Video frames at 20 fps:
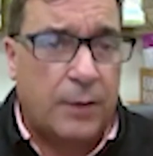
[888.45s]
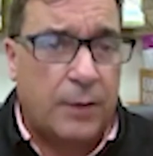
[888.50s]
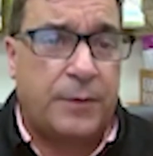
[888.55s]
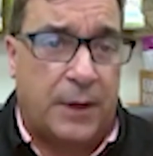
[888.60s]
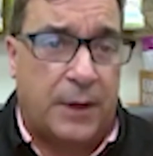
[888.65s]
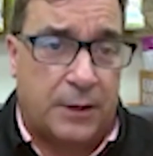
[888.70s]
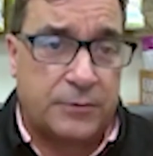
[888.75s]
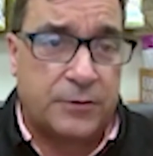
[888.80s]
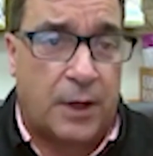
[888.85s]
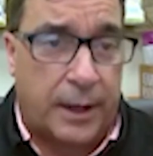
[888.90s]

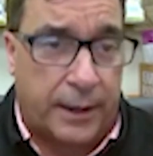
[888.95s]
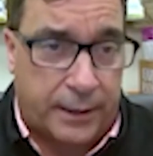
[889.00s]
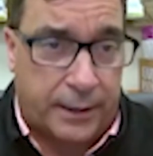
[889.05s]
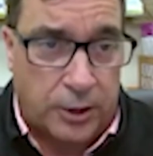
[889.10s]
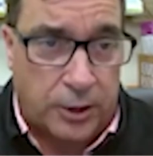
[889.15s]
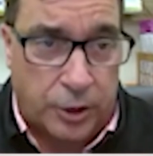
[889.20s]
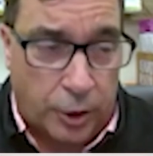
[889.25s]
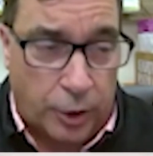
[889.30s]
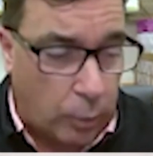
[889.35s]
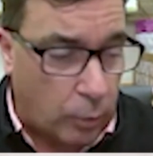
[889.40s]
Things
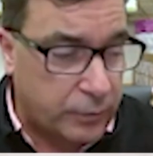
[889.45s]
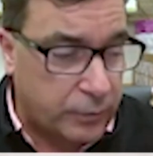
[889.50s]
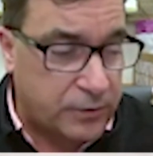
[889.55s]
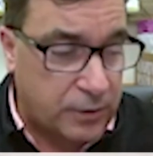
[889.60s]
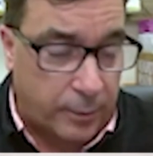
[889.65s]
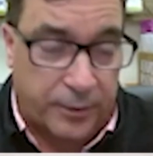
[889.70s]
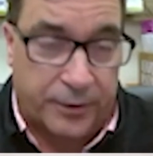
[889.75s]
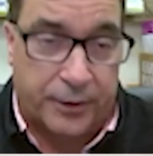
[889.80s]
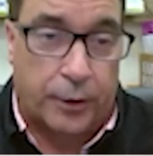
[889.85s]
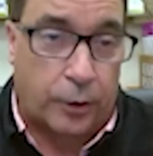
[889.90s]
like,
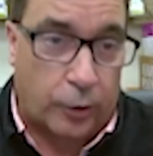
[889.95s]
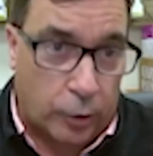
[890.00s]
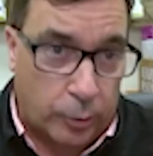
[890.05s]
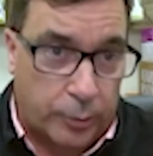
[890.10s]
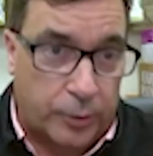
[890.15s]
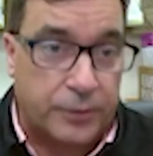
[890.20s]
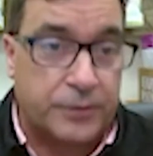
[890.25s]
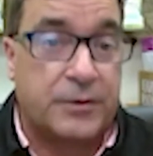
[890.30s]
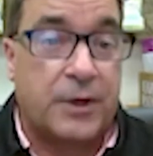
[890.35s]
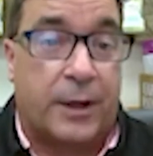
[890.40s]
some of the
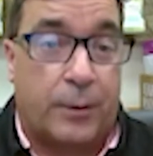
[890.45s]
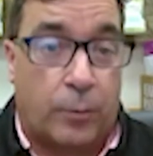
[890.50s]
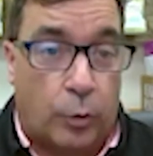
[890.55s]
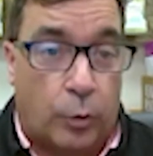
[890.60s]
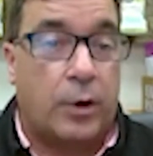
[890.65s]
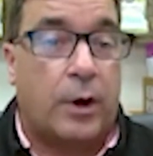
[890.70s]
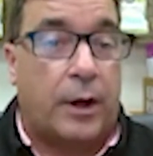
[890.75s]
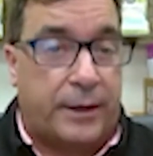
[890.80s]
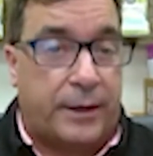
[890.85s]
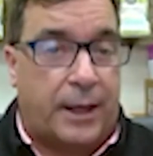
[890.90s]
herbals, and
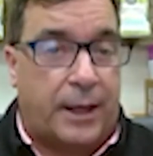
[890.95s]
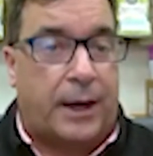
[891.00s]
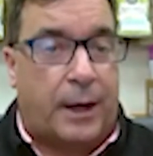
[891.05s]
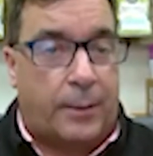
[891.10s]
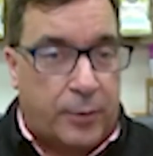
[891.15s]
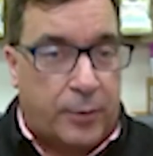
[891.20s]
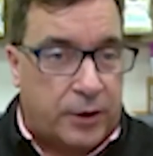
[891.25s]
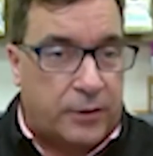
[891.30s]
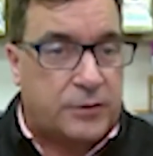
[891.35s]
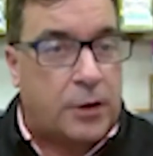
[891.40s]

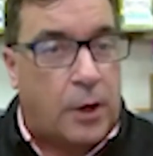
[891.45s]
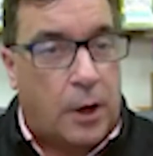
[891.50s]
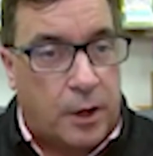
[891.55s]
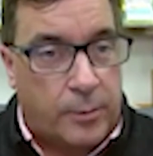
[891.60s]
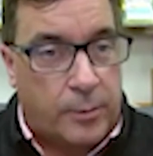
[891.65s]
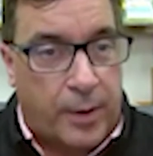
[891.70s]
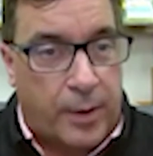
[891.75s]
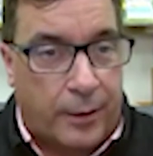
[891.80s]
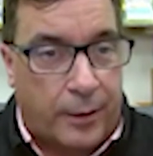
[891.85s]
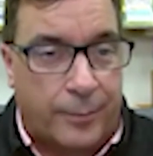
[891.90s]
I'm going to
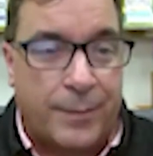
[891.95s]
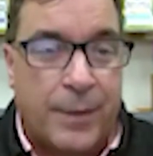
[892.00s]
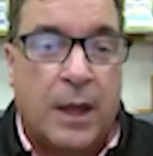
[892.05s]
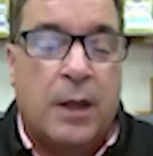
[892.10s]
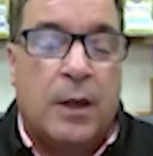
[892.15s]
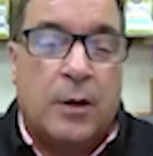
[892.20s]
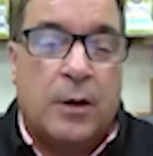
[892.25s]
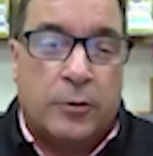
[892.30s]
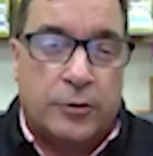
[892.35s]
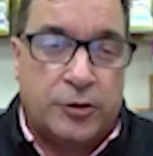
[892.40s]
talk about them.
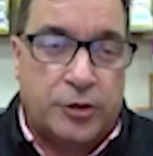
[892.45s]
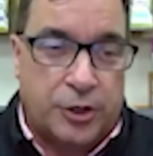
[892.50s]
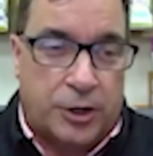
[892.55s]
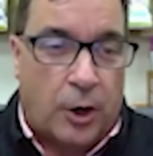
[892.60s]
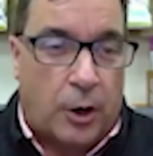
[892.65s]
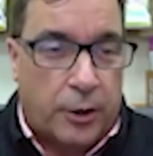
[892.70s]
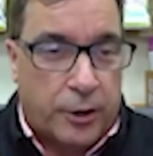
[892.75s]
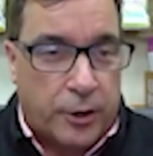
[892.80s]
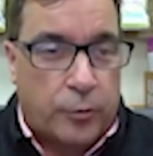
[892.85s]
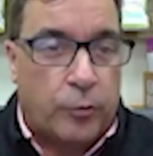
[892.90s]

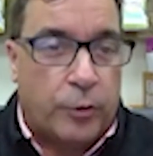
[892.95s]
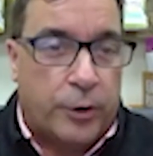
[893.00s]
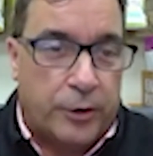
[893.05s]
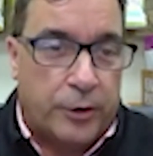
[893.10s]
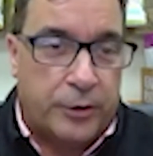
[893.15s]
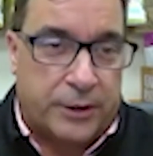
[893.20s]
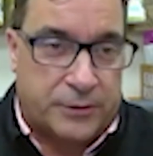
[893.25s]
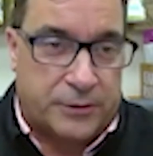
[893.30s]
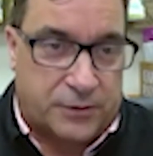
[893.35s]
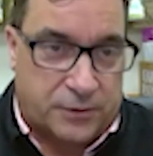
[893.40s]
Giardia
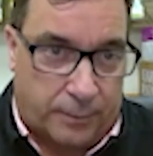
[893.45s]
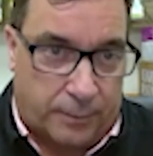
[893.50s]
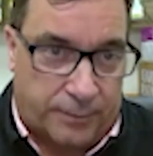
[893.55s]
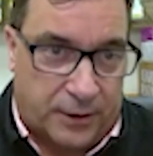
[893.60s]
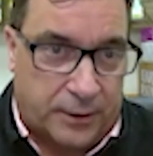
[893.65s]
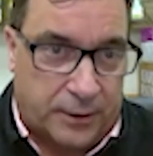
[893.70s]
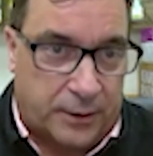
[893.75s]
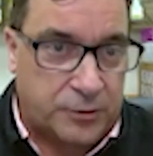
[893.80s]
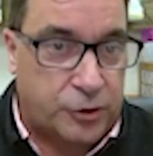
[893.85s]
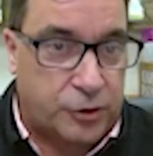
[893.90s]
really is
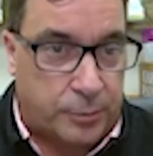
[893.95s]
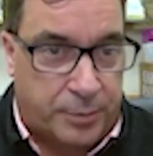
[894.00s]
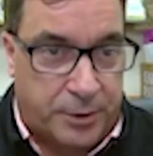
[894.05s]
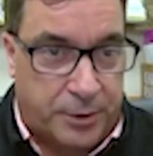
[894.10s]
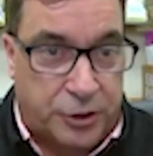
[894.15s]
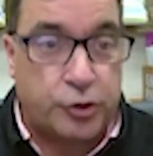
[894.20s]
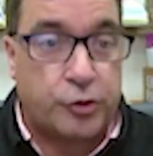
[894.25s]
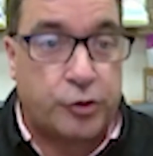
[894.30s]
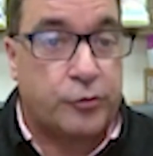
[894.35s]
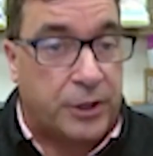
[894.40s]
something that should
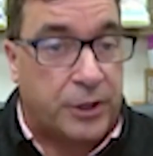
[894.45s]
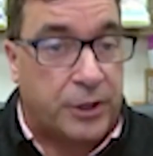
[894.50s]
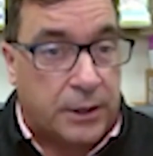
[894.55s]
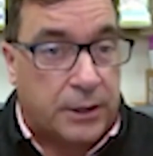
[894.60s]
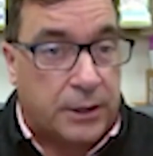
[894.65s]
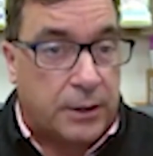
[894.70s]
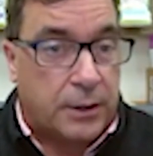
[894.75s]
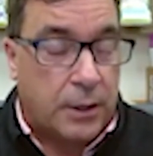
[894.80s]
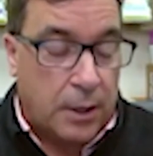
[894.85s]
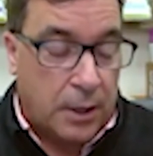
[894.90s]
be treated.